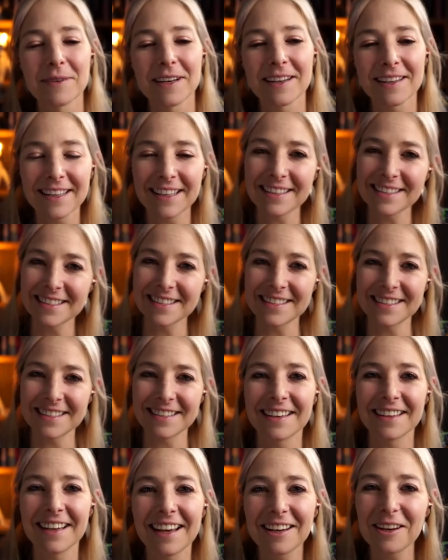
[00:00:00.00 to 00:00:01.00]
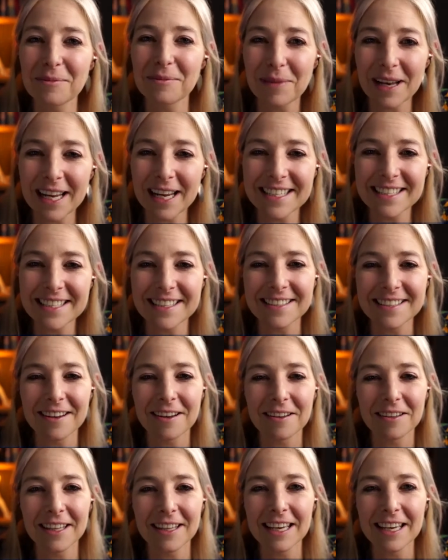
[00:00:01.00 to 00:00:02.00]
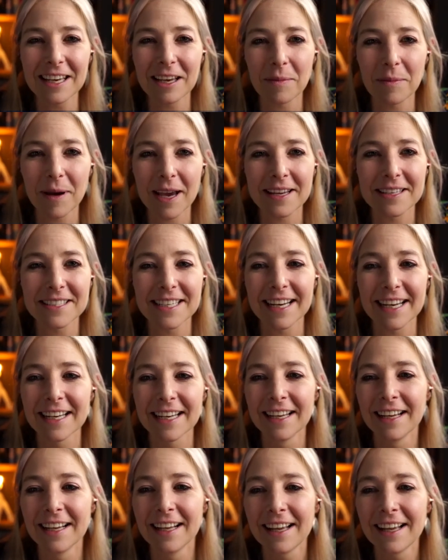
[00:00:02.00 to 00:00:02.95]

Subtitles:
And I think this is a good place to start thinking about it.